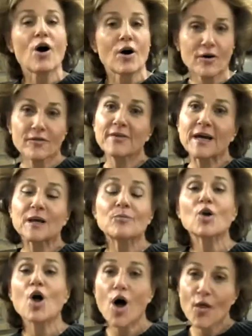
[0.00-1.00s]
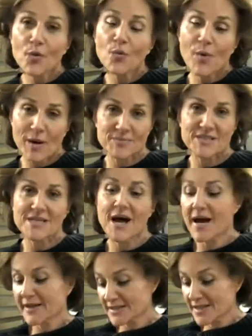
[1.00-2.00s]
are available on the
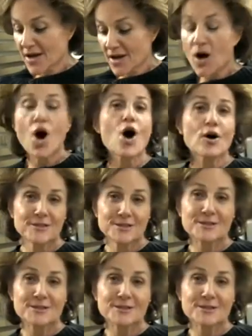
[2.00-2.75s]
website on